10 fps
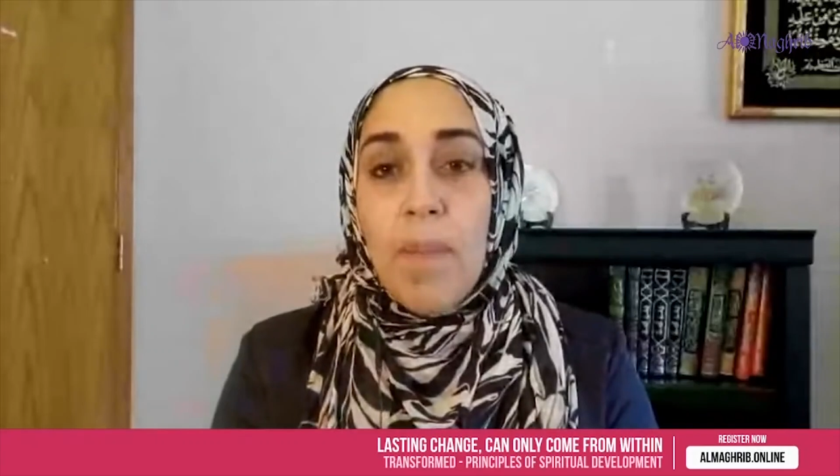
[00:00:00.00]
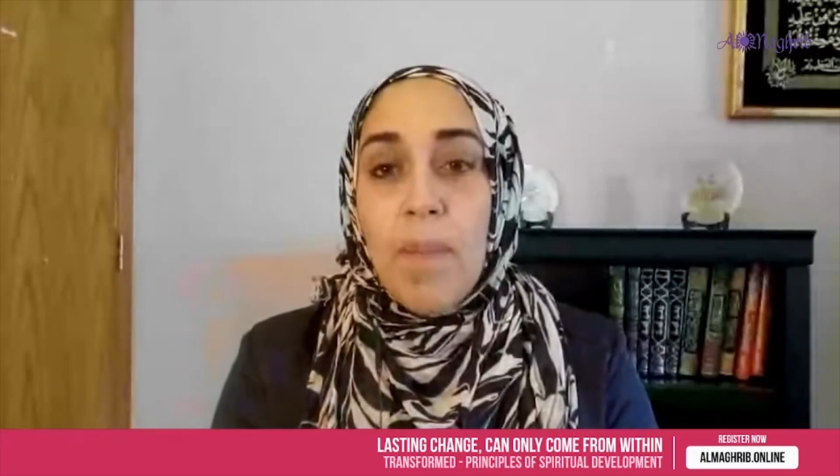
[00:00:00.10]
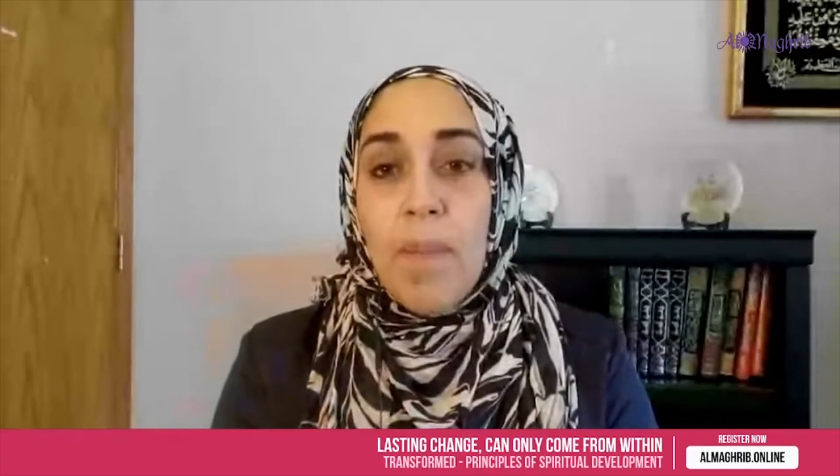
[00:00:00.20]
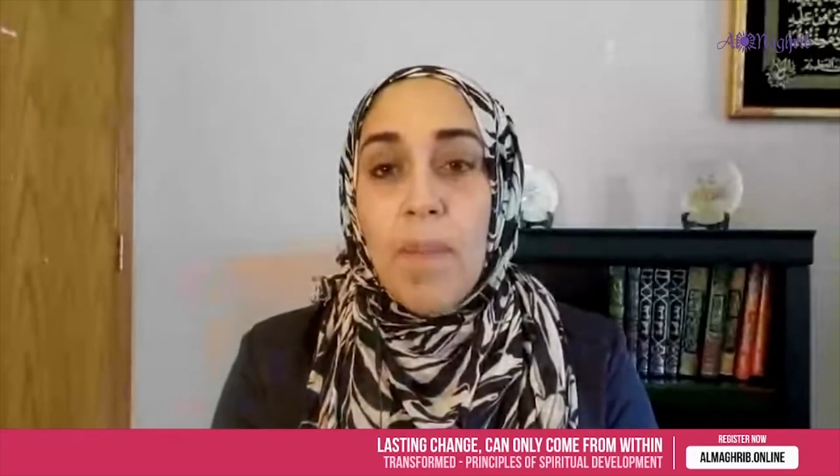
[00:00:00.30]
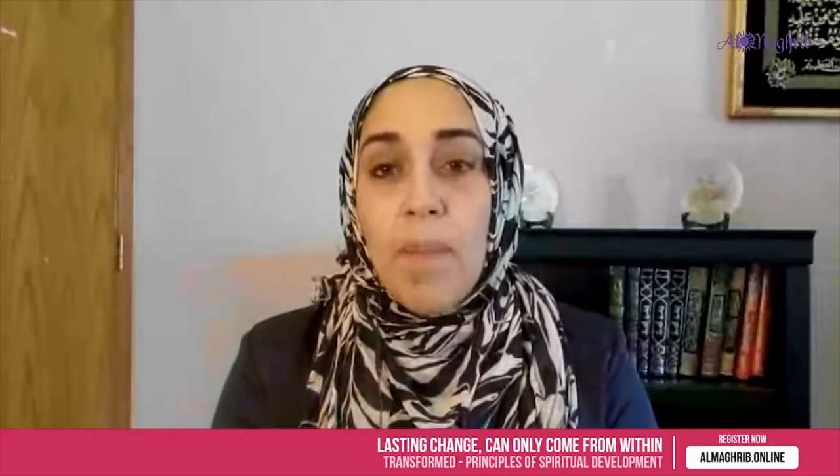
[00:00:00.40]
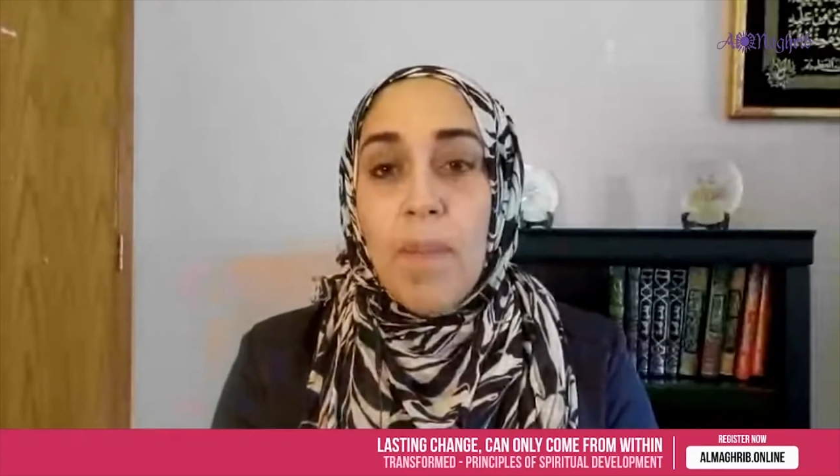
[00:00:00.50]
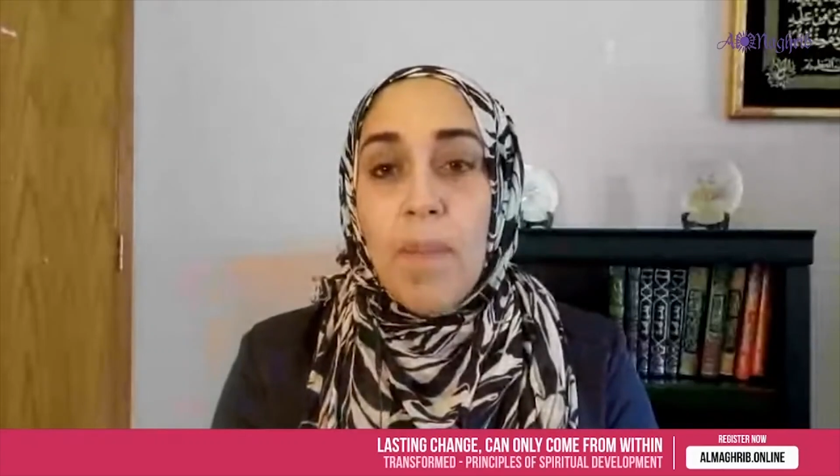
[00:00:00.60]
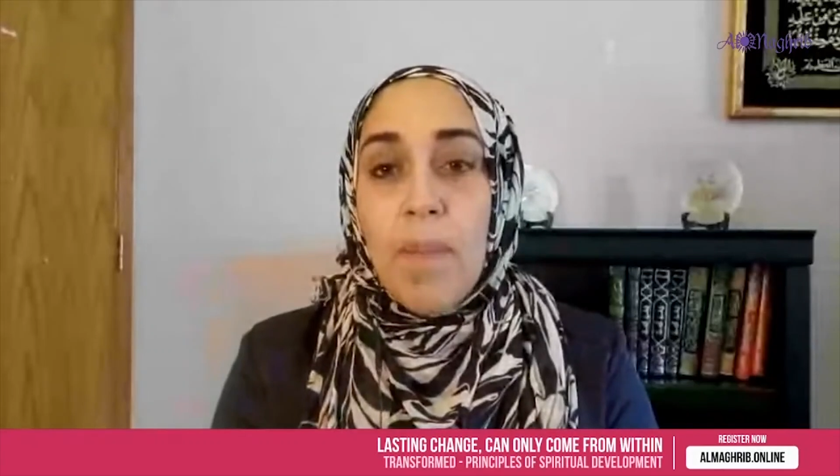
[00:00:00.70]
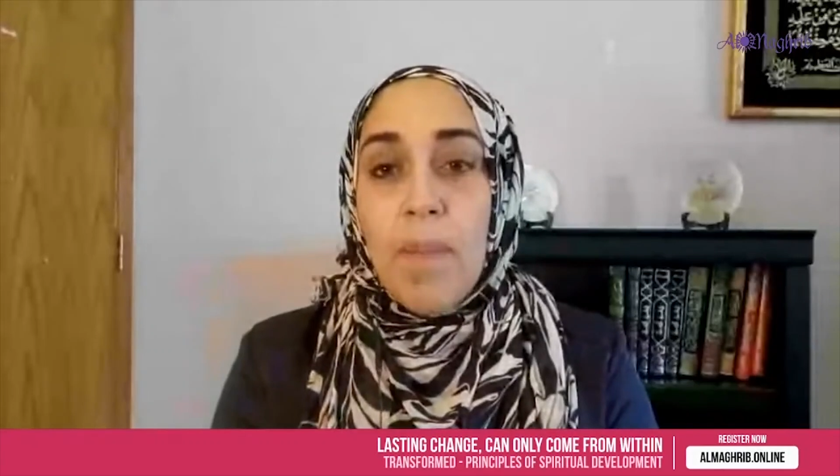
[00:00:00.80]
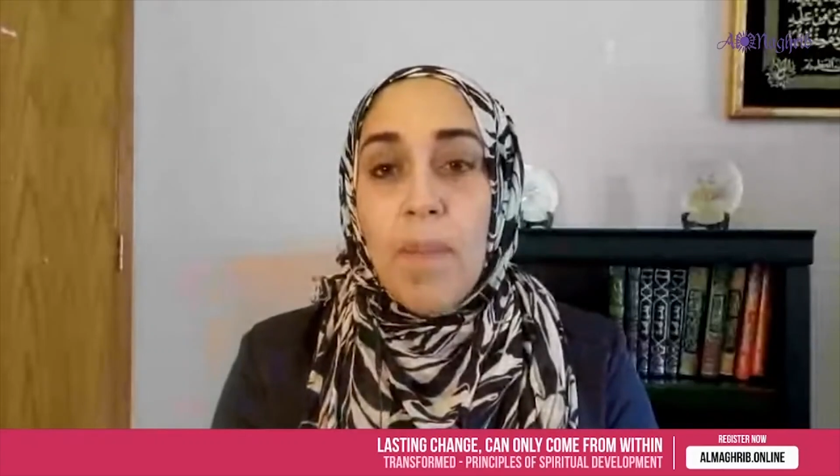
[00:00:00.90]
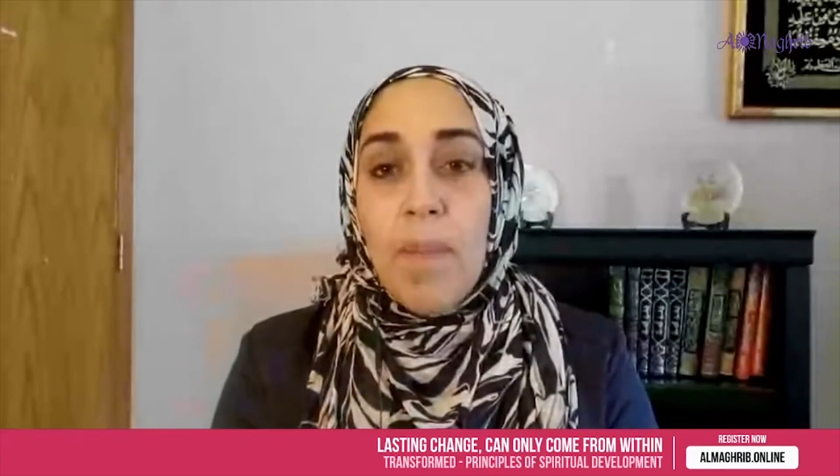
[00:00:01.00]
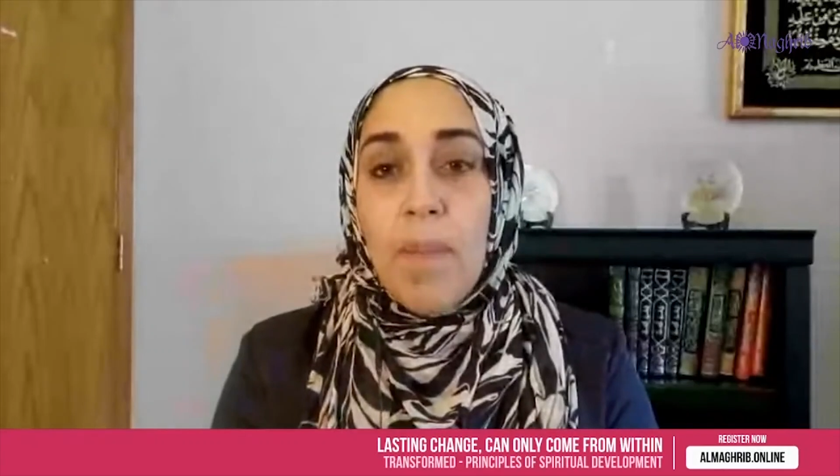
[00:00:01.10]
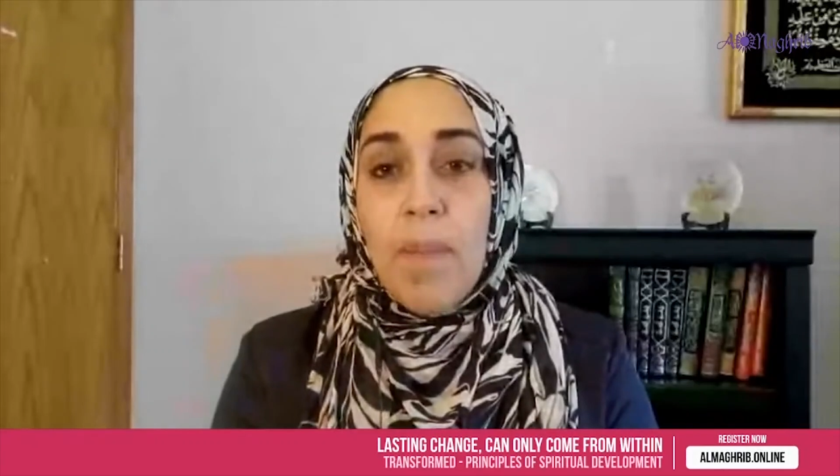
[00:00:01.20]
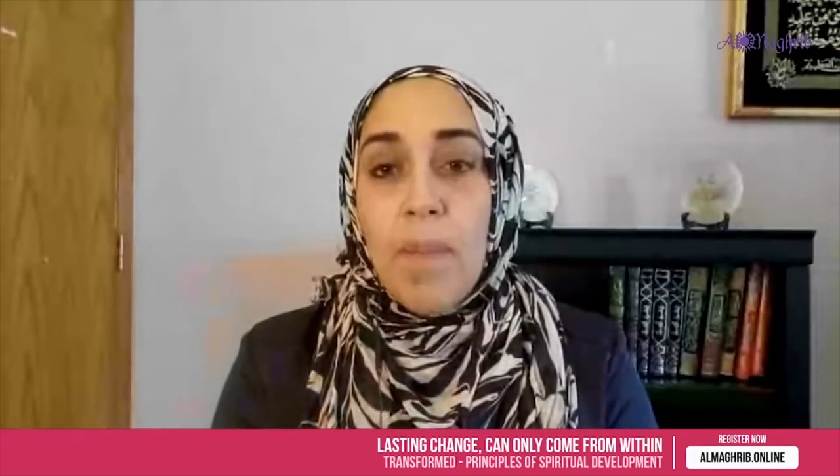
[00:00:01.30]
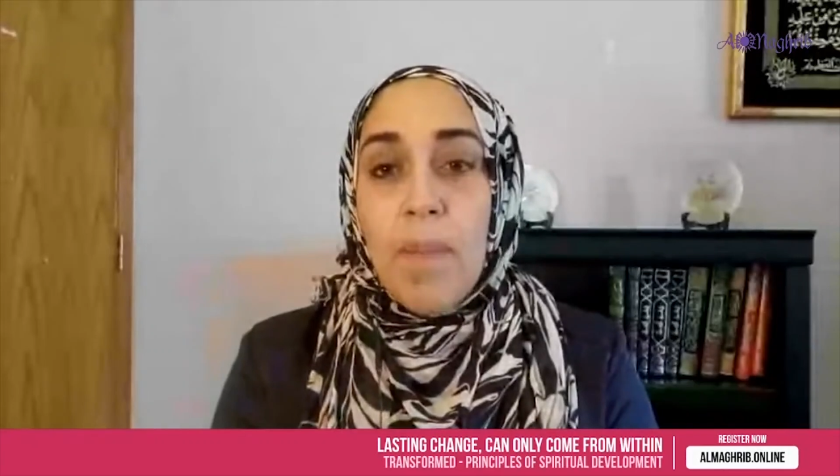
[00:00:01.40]
deeply in the class,
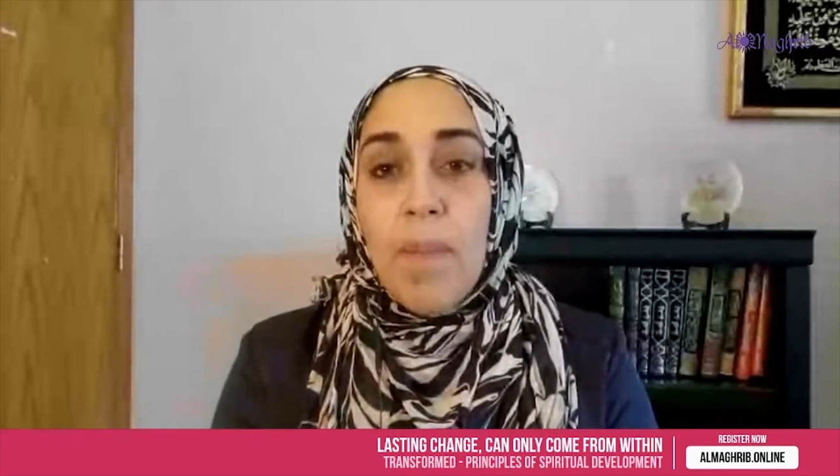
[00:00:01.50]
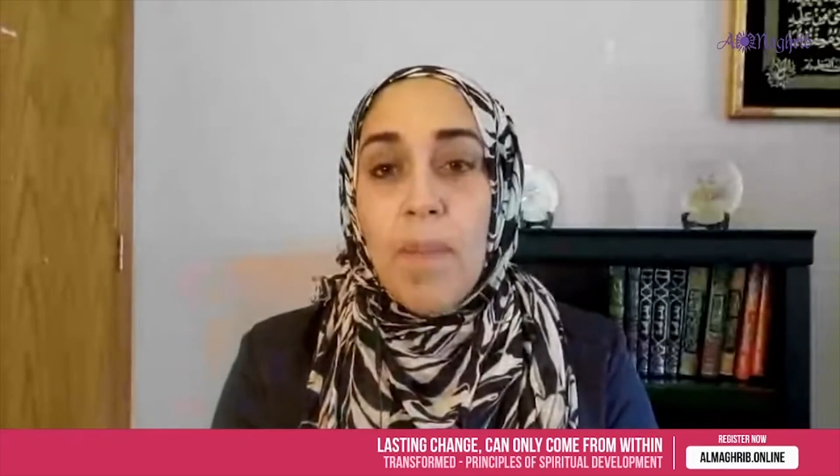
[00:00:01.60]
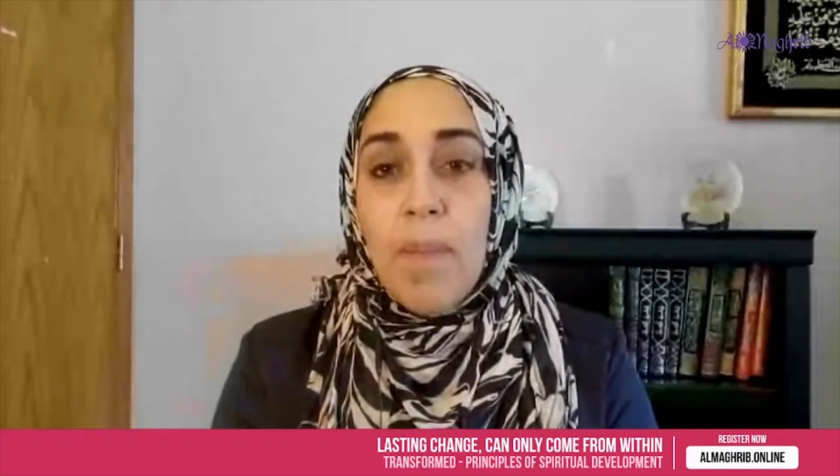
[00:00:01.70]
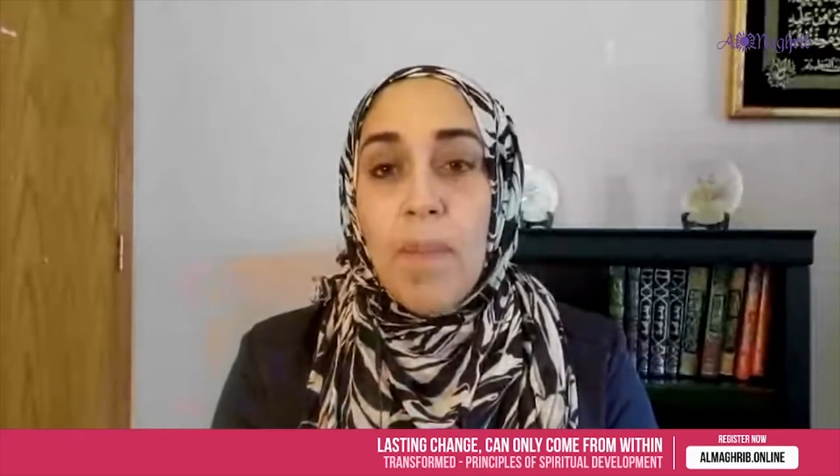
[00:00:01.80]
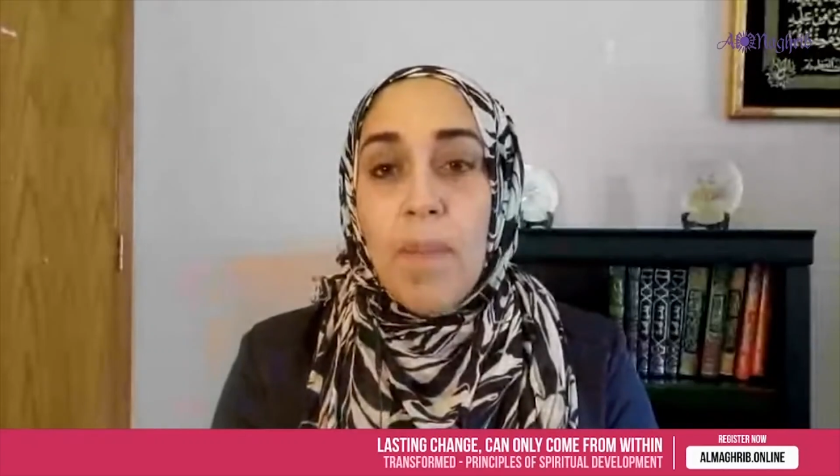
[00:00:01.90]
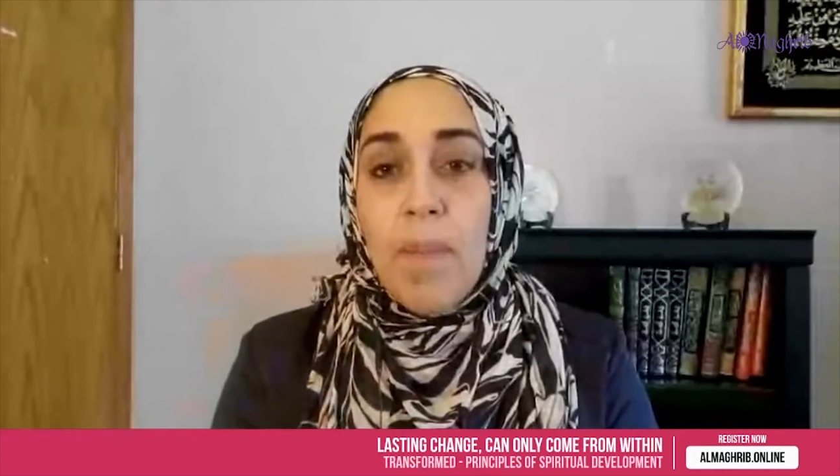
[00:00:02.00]
Transformed.